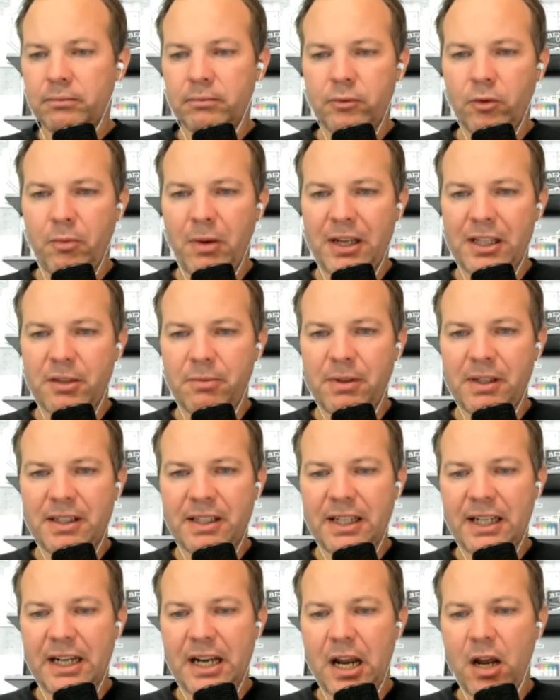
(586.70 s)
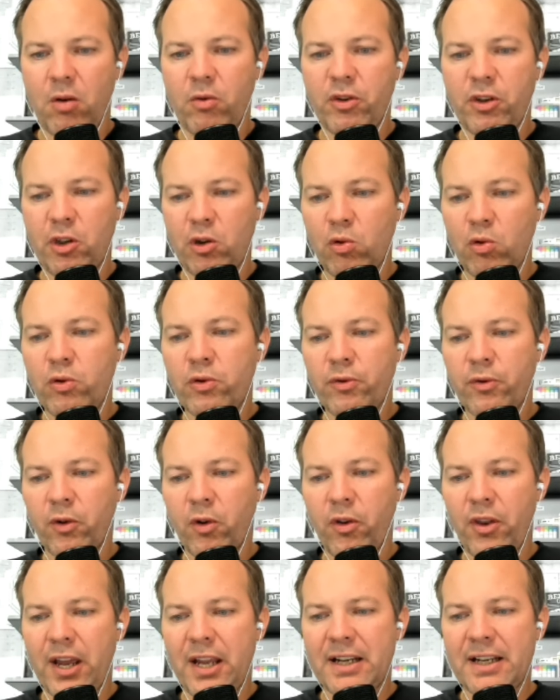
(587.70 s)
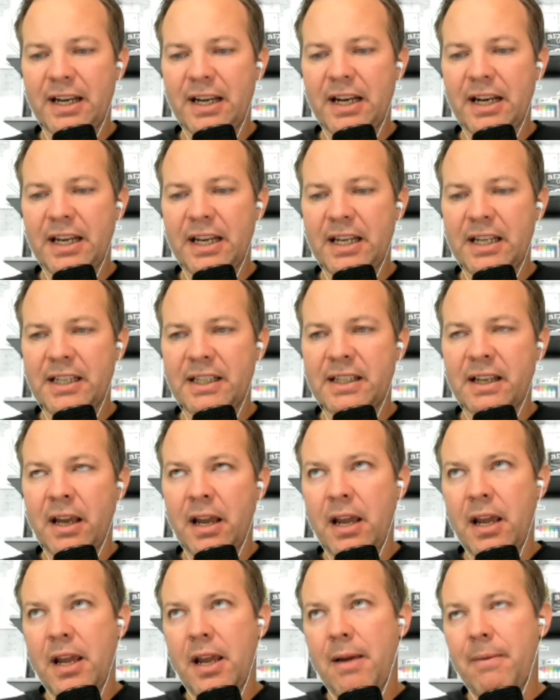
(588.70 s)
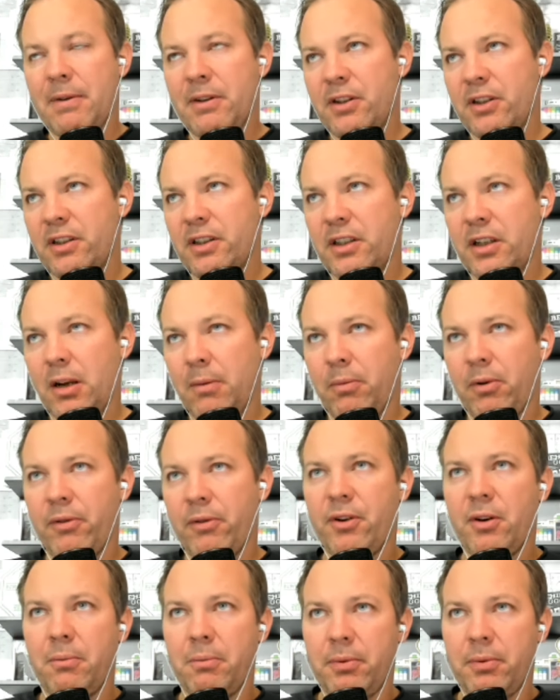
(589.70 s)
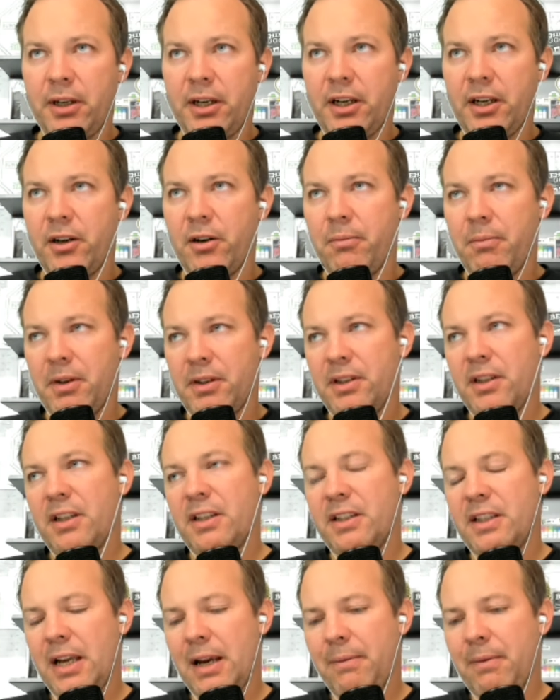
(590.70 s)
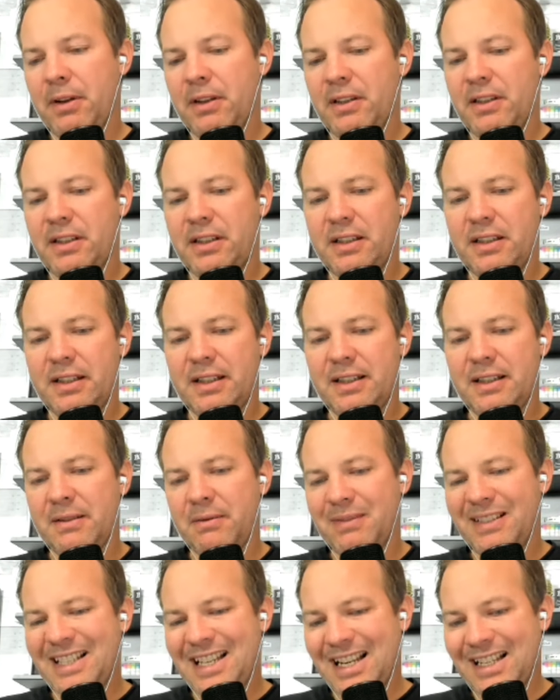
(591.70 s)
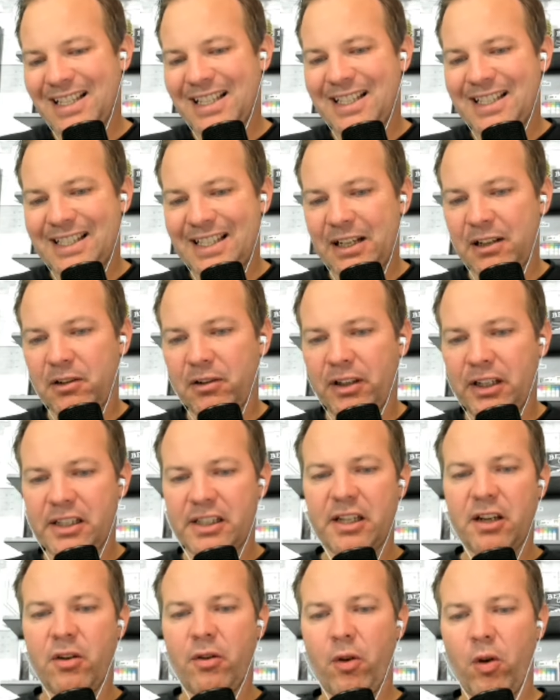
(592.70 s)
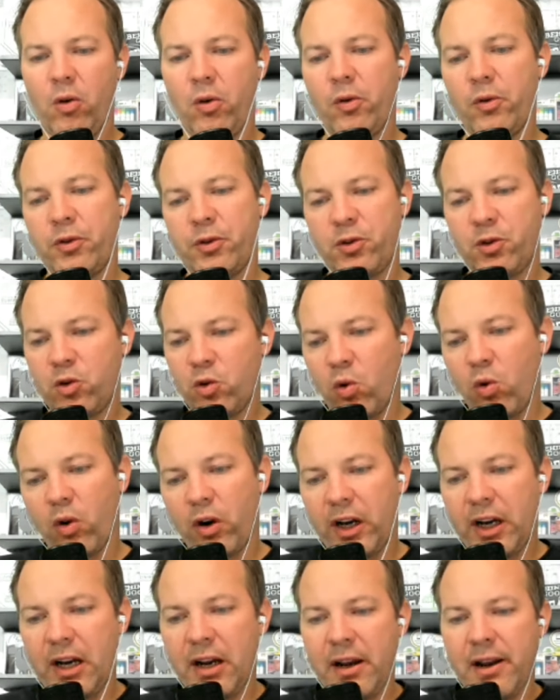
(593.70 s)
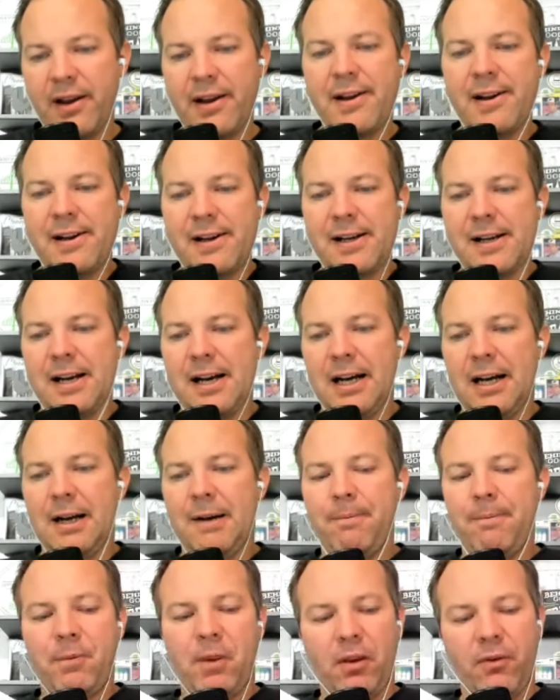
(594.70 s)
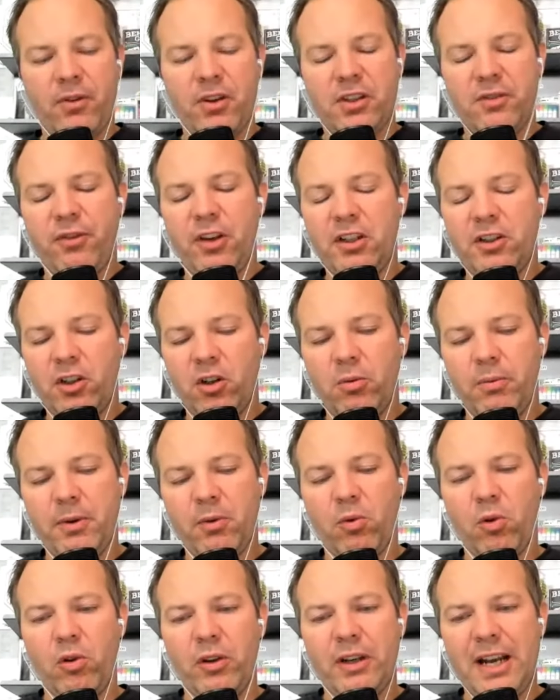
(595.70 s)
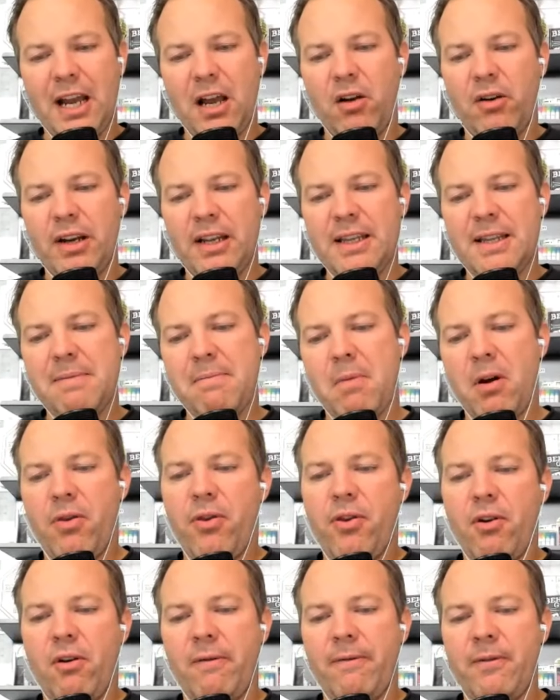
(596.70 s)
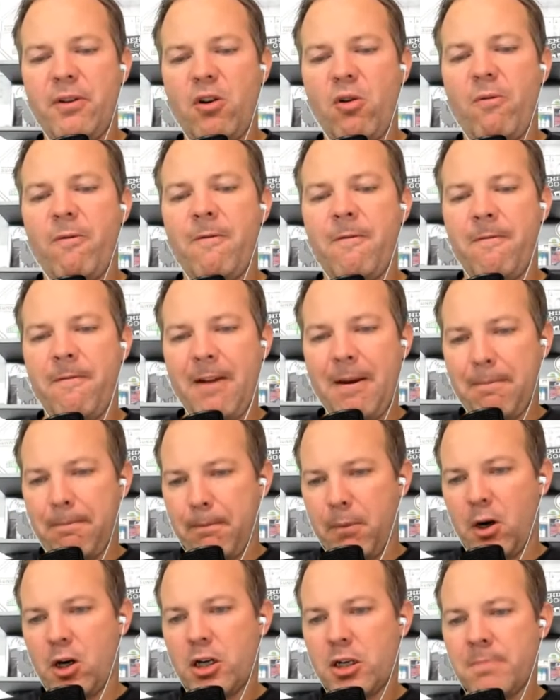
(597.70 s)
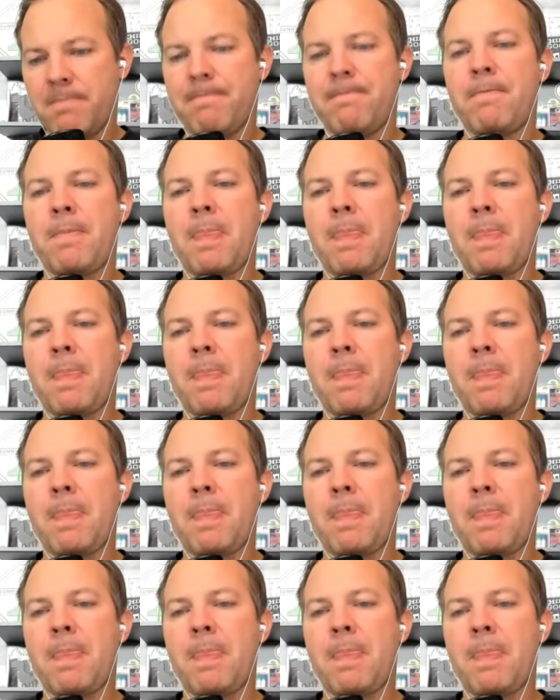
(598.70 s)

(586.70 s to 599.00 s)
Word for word: Remains to be seen how useful that data is. I mean, just the number of completed or missing assignments doesn't necessarily tell the whole story. Um, this feature will be rolling out in the month of November.